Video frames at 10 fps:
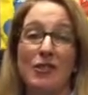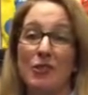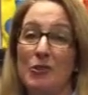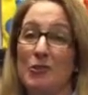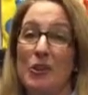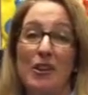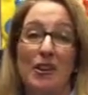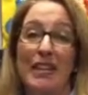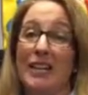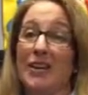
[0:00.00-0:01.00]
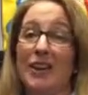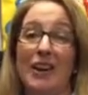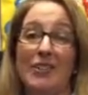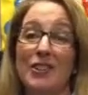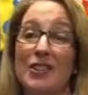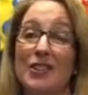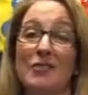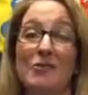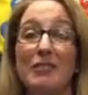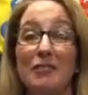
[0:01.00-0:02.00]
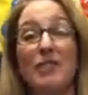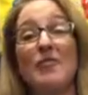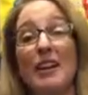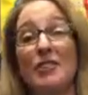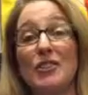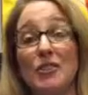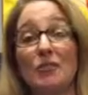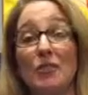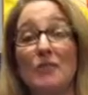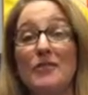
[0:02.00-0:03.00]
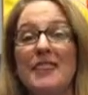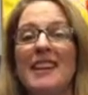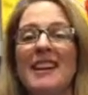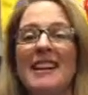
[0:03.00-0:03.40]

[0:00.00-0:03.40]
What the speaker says: who are here under one roof, actually two roofs,